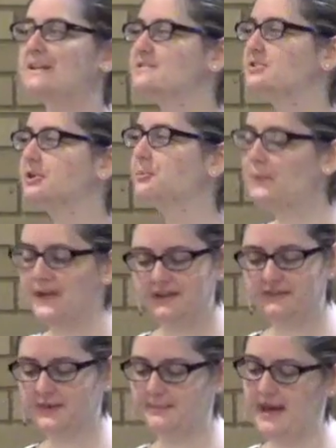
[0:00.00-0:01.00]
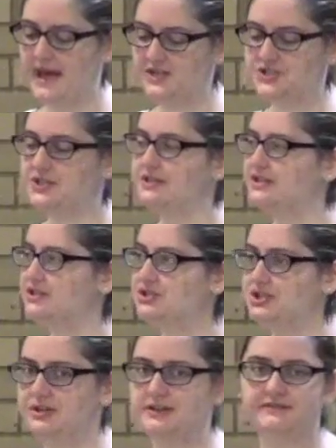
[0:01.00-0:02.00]
During Week of Compassion this
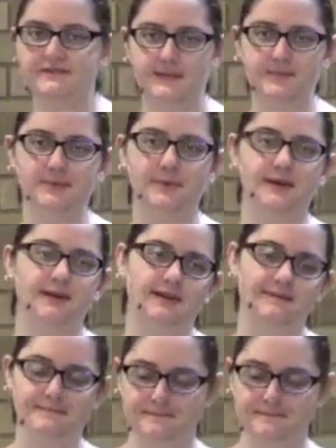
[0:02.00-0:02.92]
year in February,